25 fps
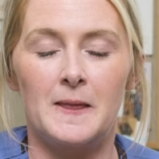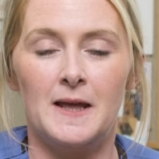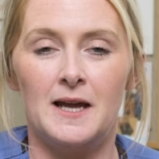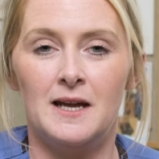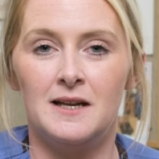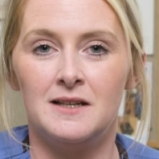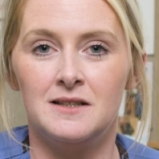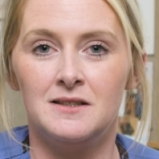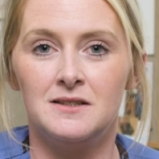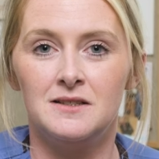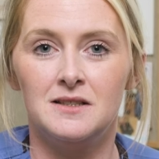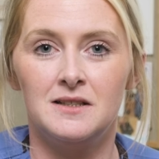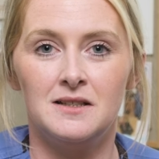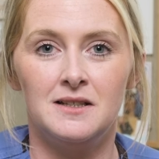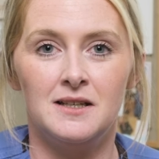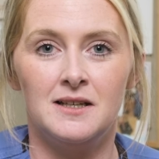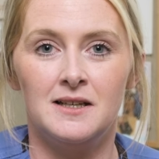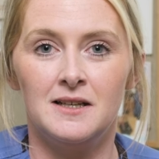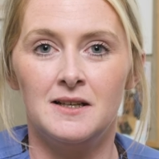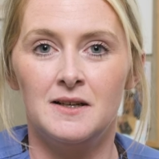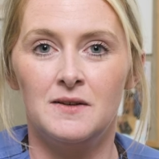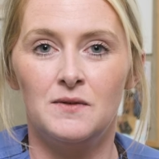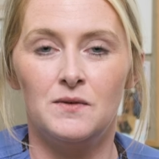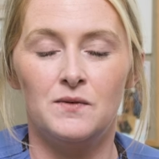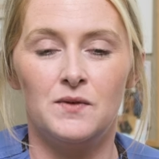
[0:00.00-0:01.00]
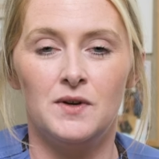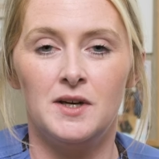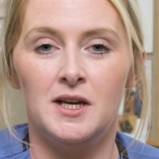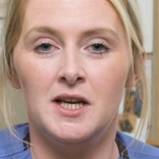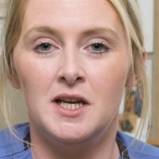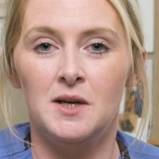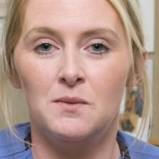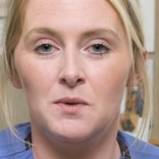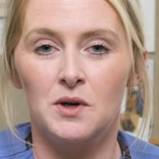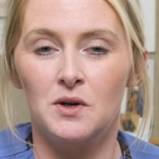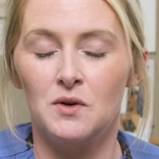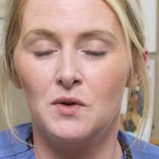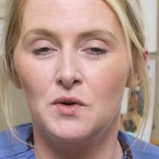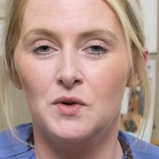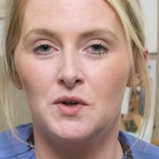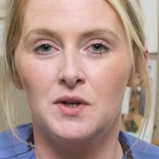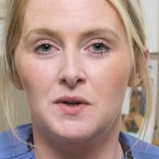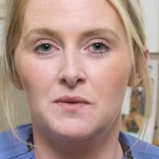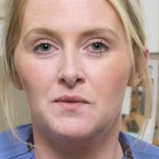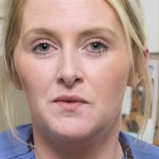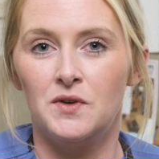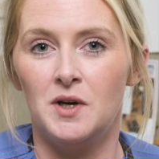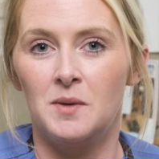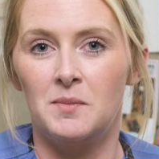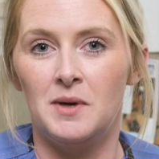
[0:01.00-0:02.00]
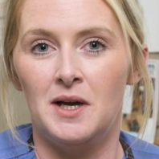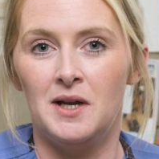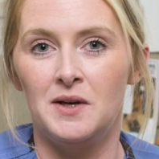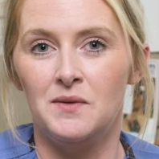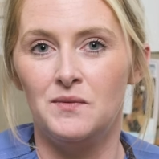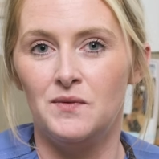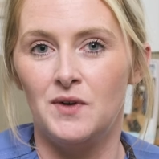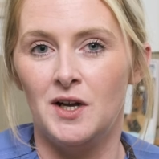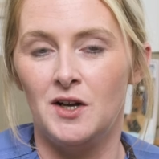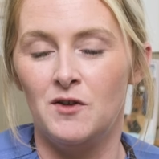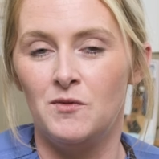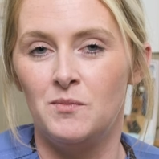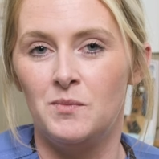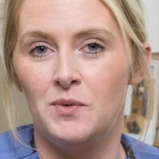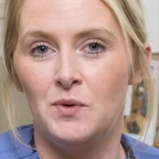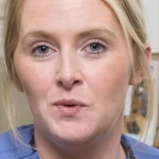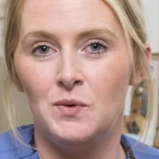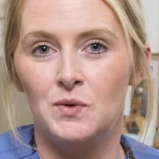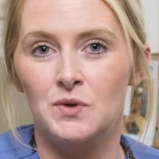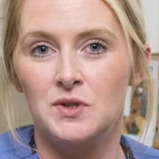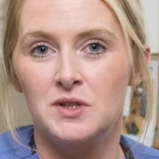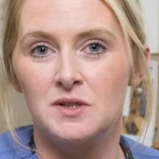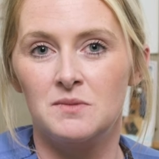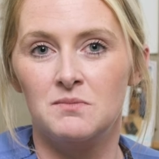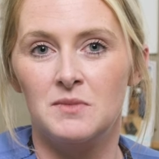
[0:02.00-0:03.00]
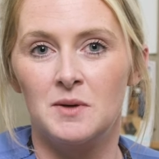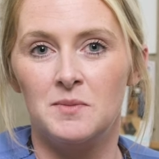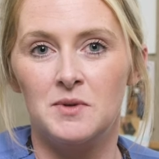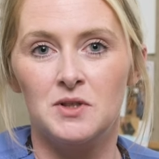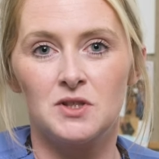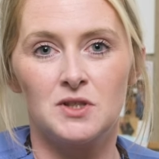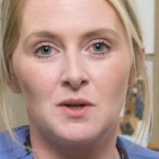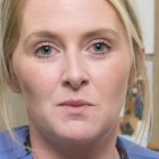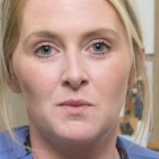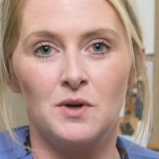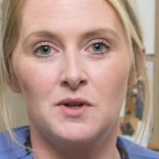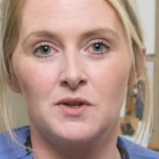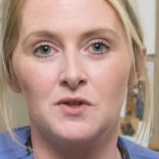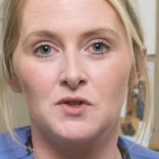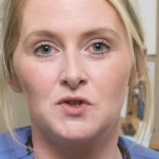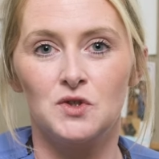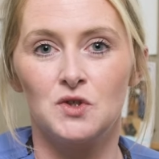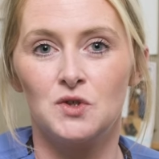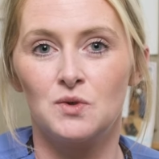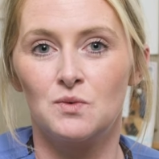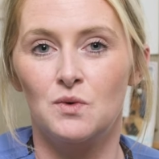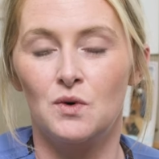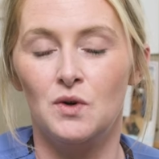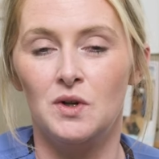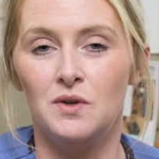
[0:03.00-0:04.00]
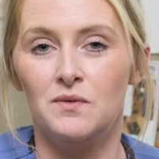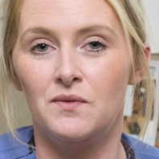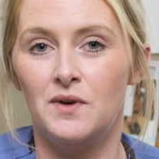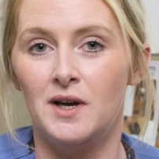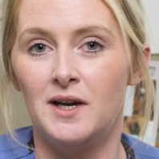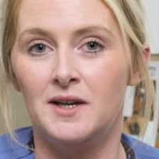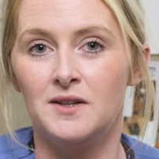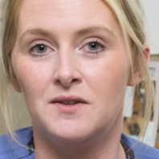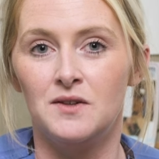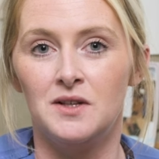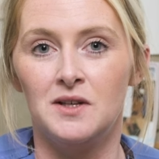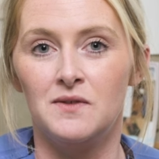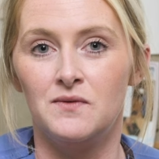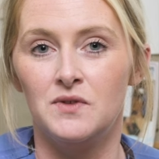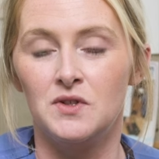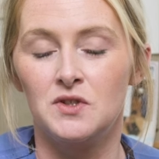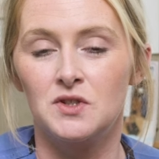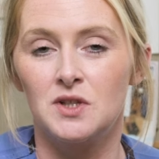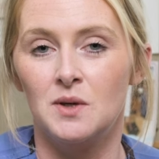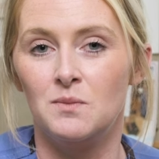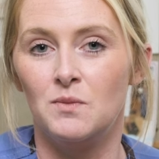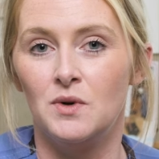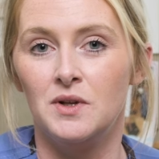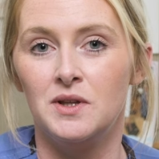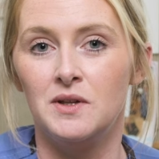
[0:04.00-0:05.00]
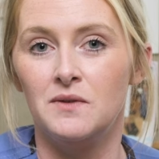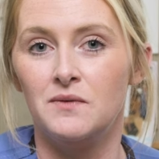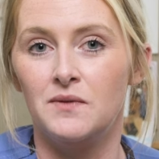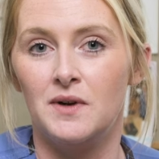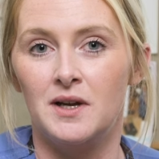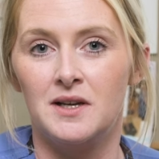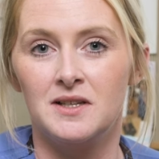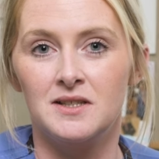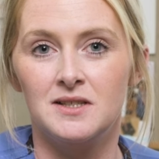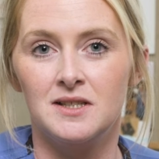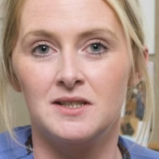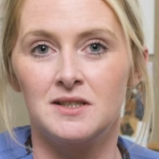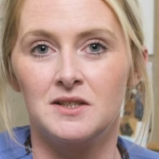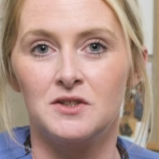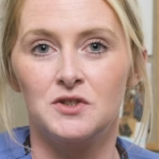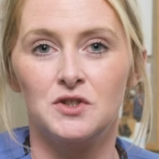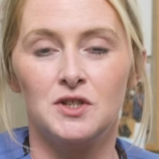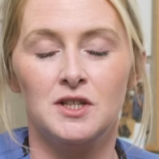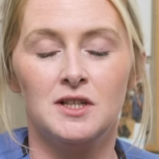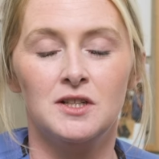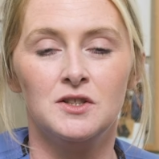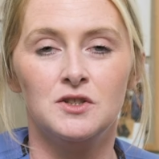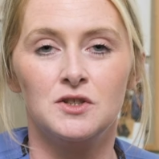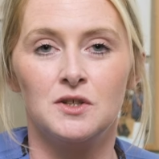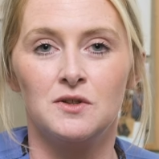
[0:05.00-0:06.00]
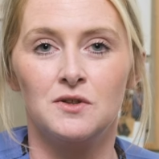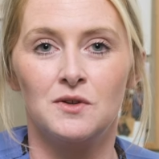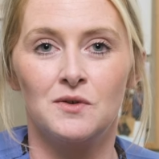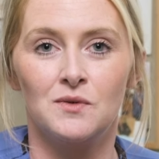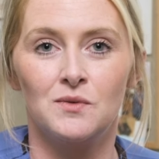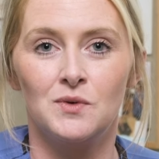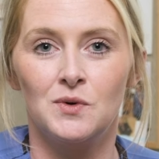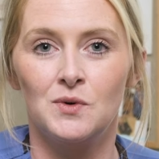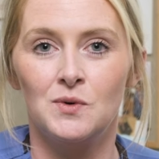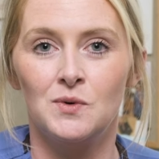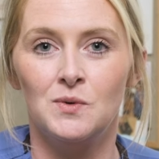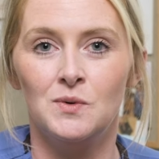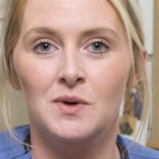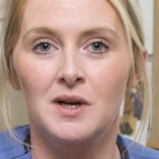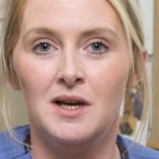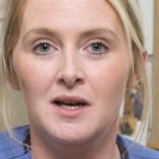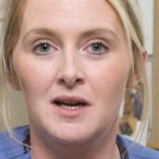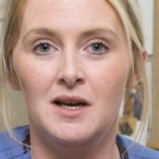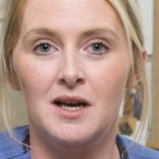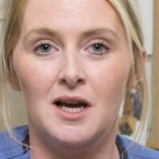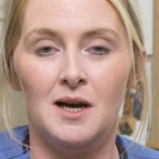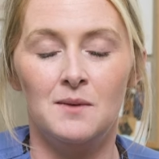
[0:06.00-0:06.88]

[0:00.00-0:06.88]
And yeah, for anyone looking for a Band 5 post, maybe someone that's just qualified or even someone that fancies a change in their role,